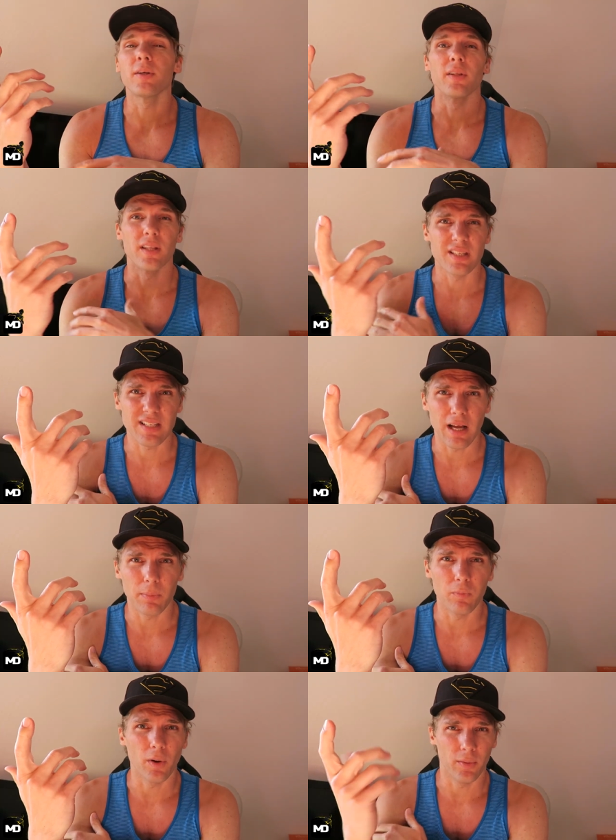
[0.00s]
you know, the
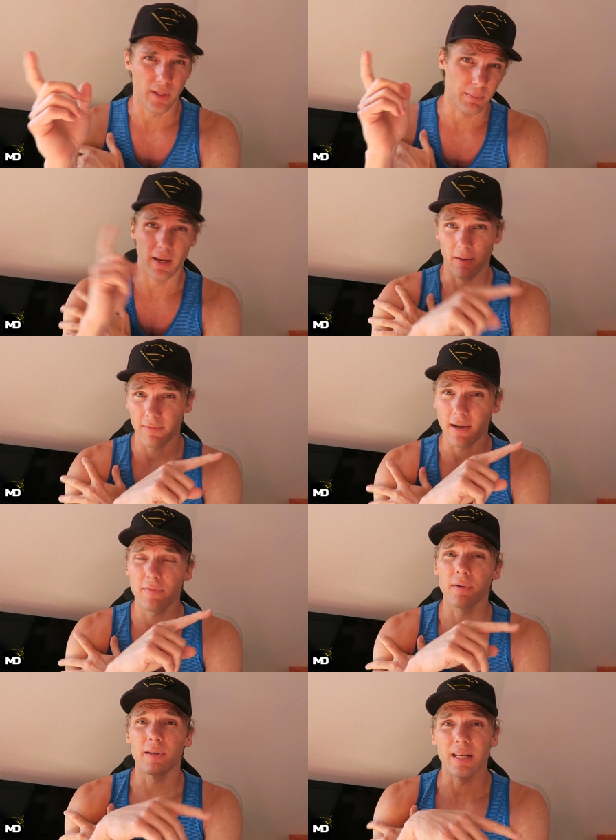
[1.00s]
scalp one in my five
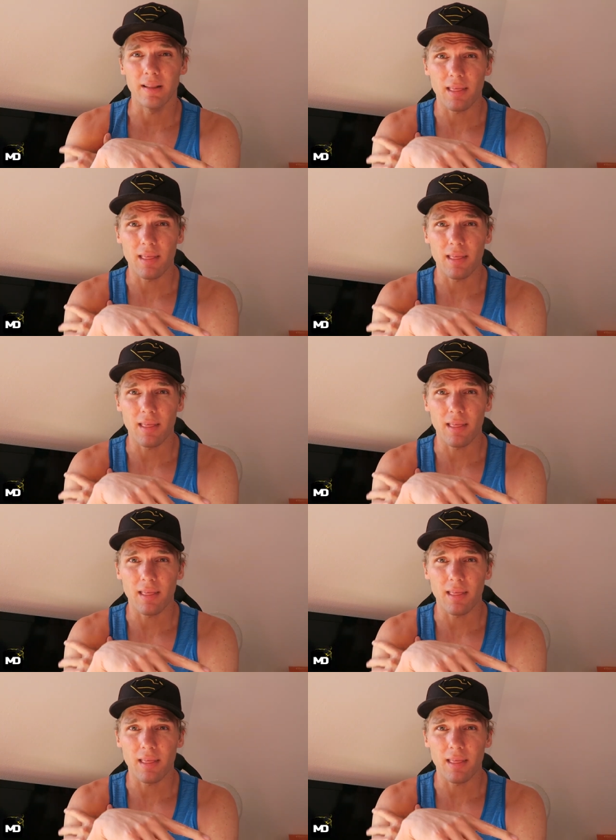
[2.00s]
hundred and one